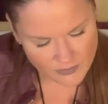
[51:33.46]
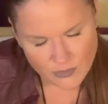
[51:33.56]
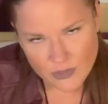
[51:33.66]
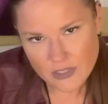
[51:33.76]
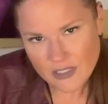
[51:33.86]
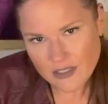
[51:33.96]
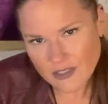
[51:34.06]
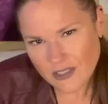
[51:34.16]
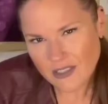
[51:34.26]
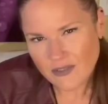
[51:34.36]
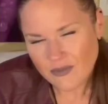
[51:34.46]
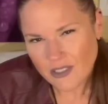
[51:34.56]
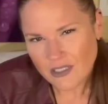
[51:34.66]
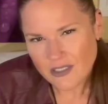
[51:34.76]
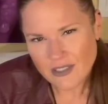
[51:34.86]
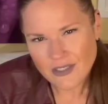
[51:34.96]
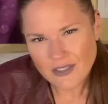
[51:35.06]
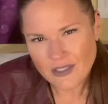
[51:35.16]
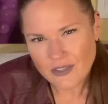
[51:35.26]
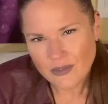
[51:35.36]
Fours, as I said that. Fucking as I
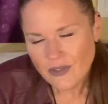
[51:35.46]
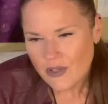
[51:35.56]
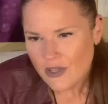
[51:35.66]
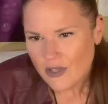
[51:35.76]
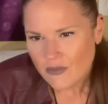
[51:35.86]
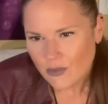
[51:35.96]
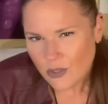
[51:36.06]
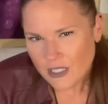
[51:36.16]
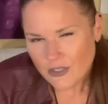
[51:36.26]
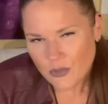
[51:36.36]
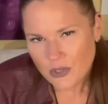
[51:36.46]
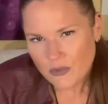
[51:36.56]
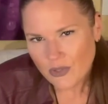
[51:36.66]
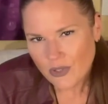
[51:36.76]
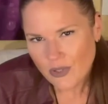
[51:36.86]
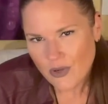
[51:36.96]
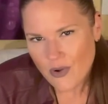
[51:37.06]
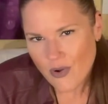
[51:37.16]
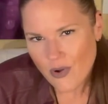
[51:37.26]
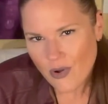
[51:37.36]
said that, dude. 4, 8, 12.
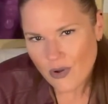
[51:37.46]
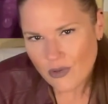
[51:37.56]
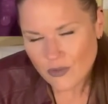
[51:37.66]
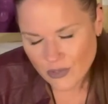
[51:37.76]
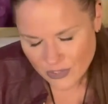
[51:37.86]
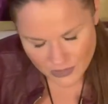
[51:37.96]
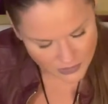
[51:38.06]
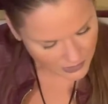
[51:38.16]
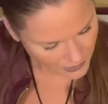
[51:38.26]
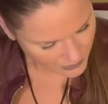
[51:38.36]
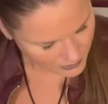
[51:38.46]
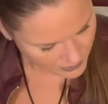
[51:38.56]
Encore 16.